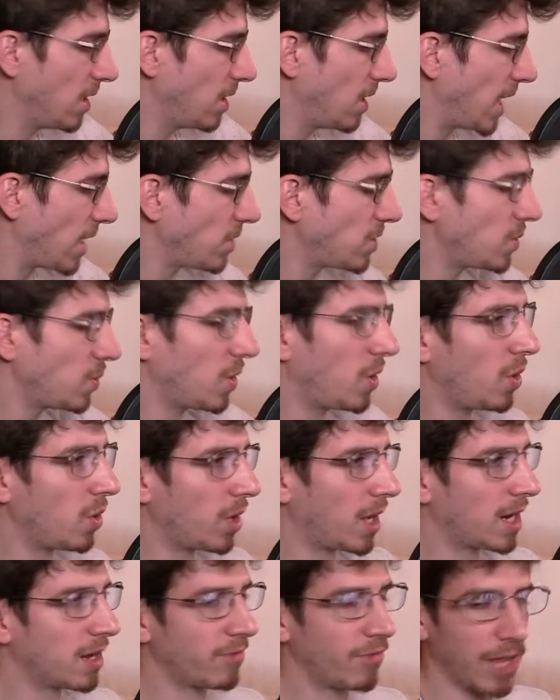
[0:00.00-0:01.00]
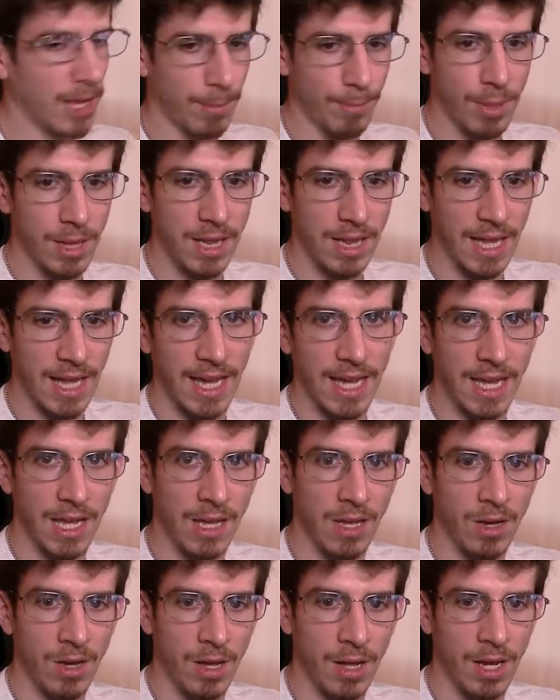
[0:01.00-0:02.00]
do a whole lot of like
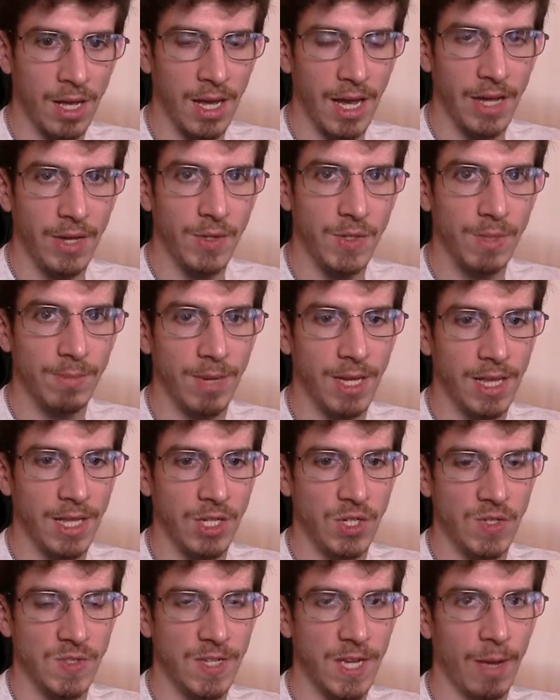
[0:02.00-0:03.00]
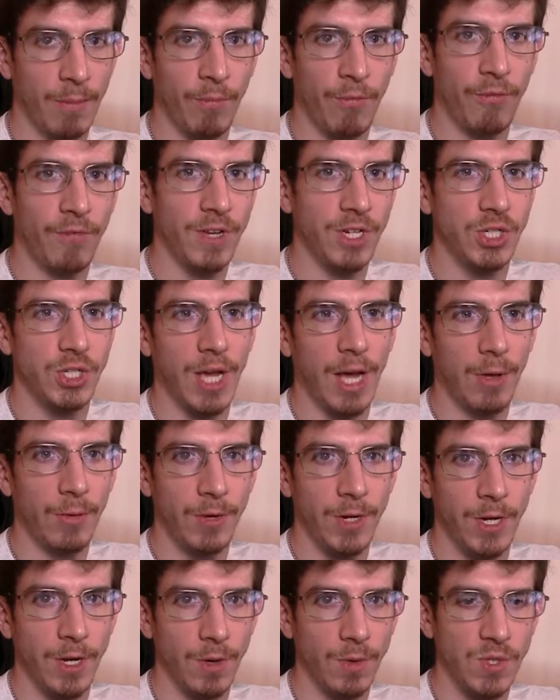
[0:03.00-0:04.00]
playing on it. I use it mainly just to help fish out
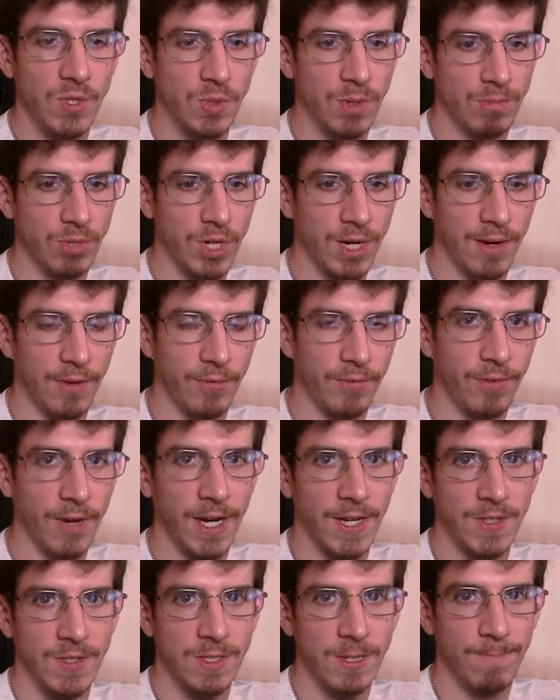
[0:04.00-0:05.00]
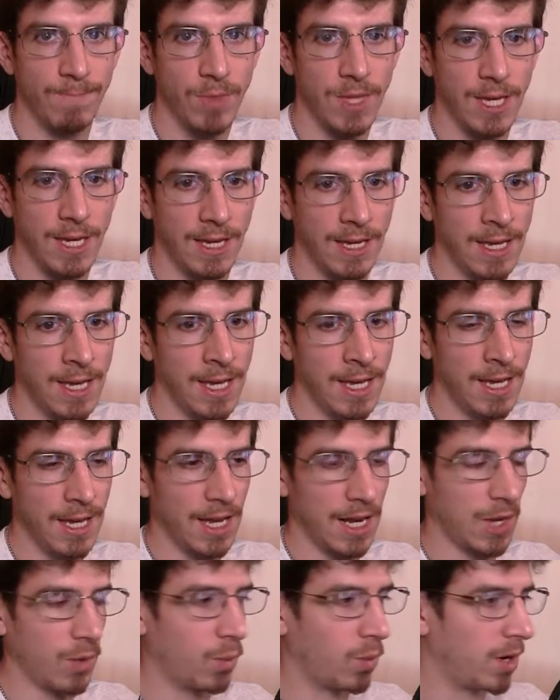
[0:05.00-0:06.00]
notes when I'm trying to find something and
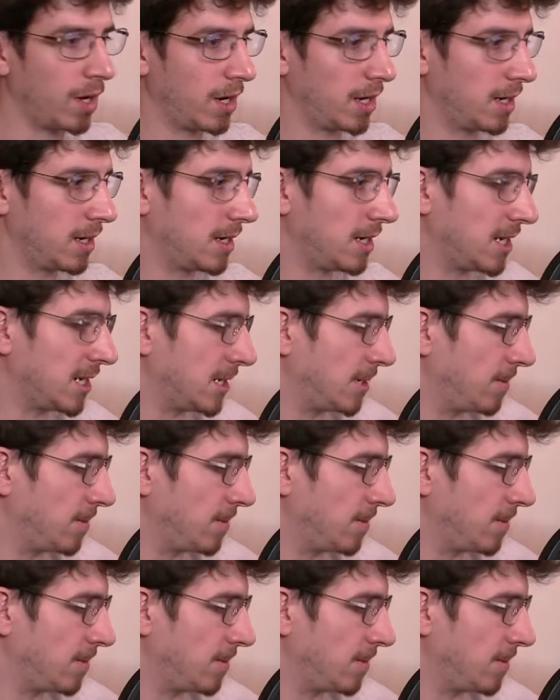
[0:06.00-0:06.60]
I want to, I